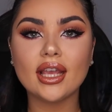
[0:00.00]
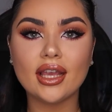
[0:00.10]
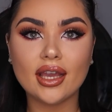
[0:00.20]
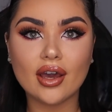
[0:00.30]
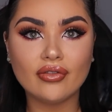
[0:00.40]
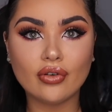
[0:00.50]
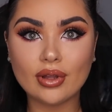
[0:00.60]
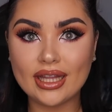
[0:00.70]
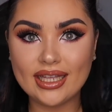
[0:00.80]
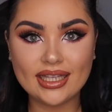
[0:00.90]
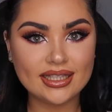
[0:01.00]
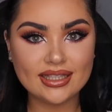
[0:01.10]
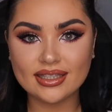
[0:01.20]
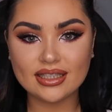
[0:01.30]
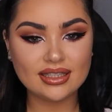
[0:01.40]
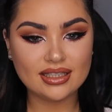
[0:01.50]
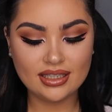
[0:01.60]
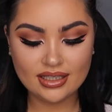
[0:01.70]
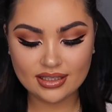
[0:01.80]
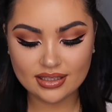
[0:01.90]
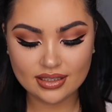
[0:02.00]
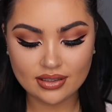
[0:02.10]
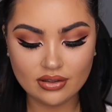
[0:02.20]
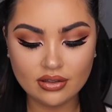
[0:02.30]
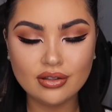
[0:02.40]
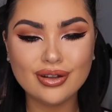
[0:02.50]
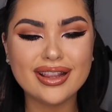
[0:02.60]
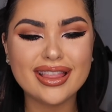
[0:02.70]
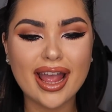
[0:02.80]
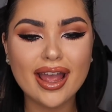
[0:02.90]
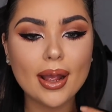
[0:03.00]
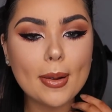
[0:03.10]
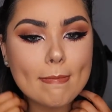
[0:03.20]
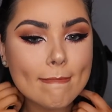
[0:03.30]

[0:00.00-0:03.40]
Here for this, sis. Look at that.